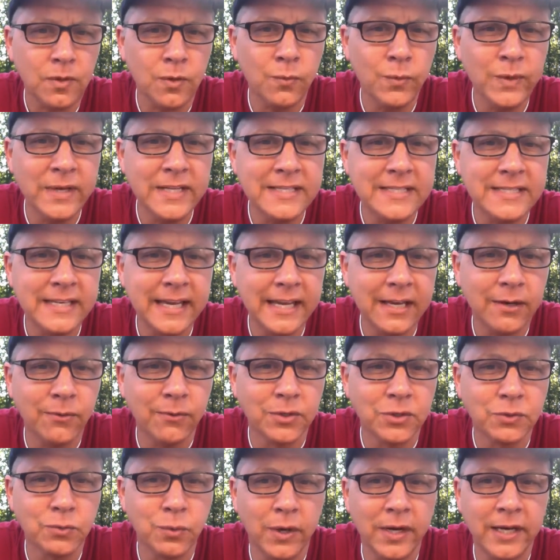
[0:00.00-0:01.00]
We'd say it
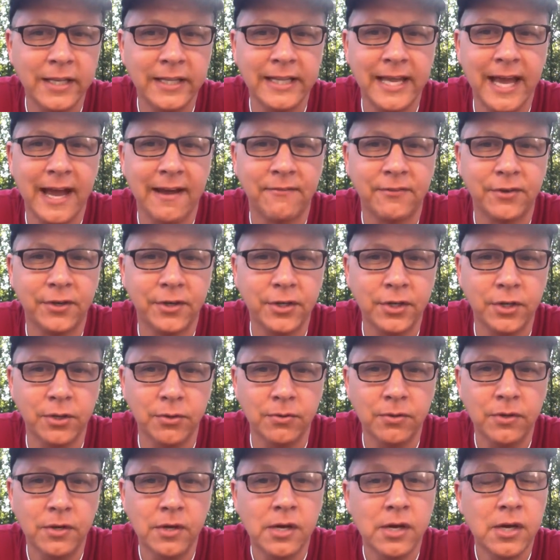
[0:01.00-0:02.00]
was 1 in the
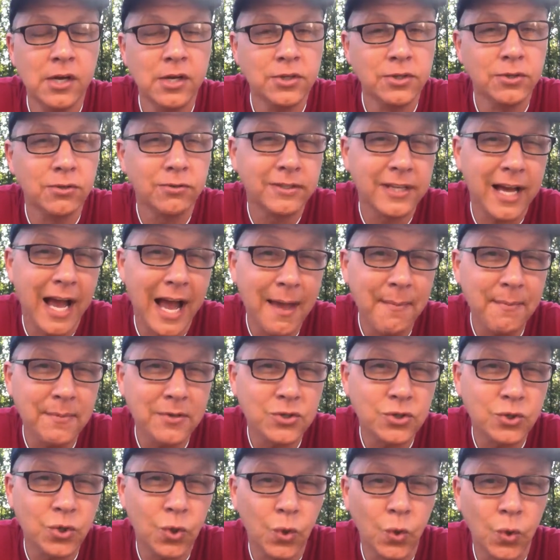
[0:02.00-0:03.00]
afternoon, so time
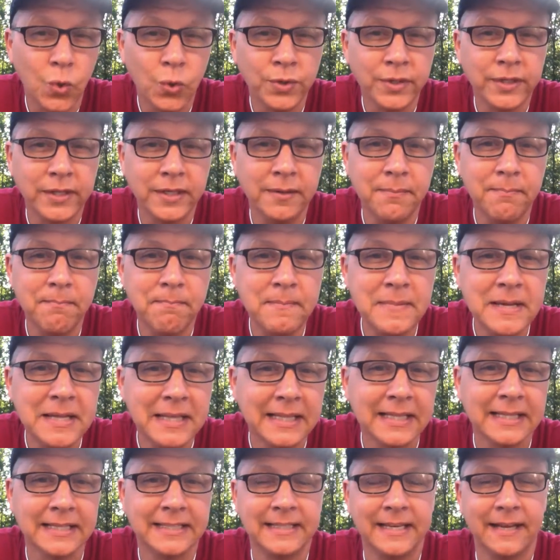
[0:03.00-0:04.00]
is told in
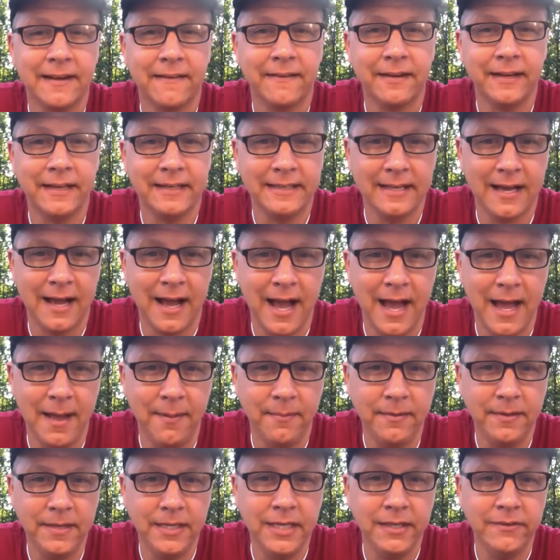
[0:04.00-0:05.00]
military time,
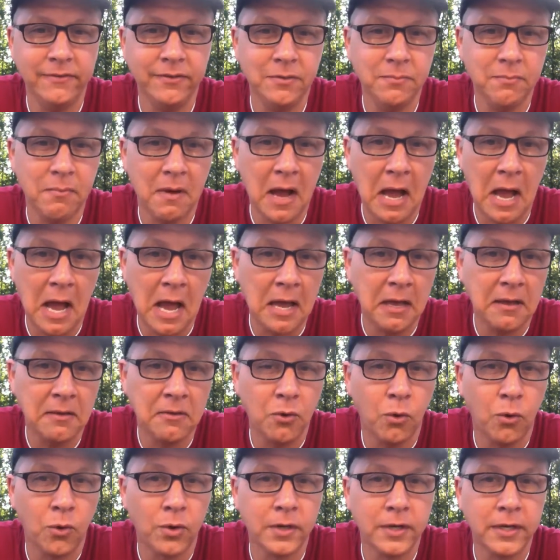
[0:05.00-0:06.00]
even by
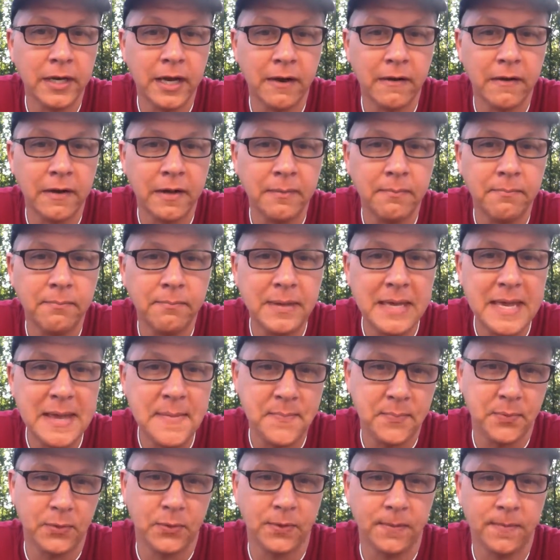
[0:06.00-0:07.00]
ordinary
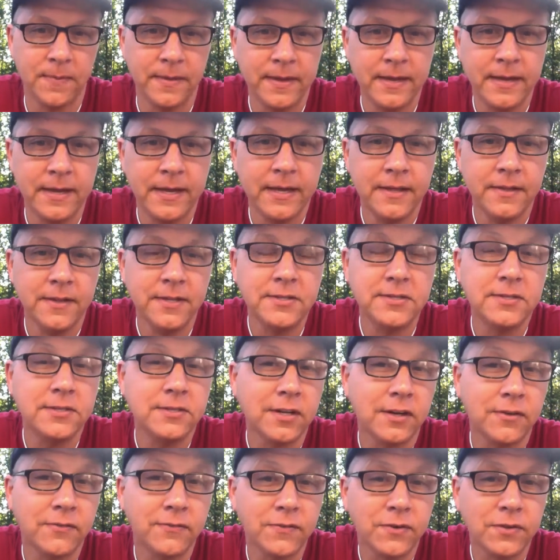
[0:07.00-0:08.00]
people. This
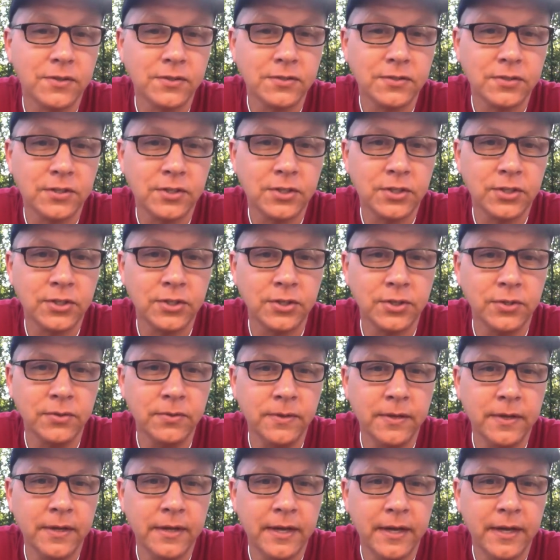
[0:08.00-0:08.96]
is our first clue